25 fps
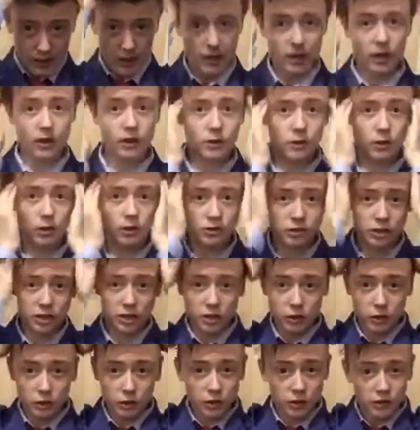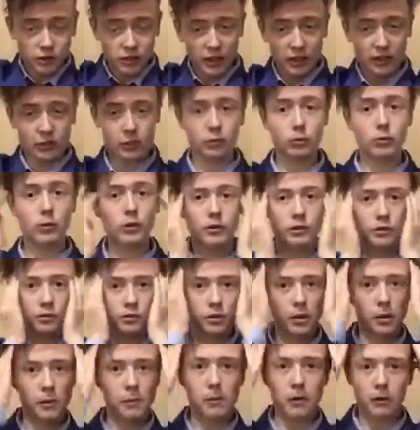And of course, you can do the sides as well,
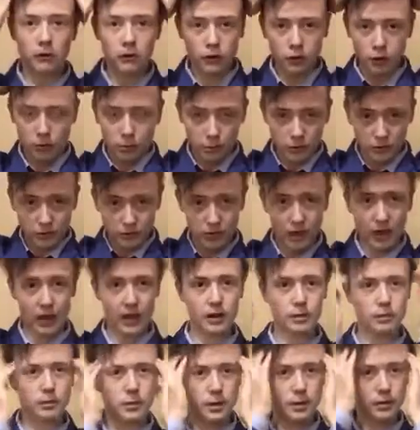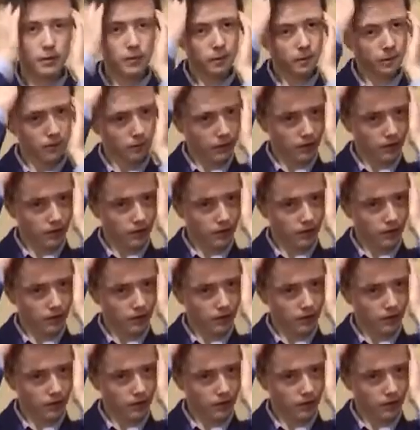just to puff it up a tiny bit.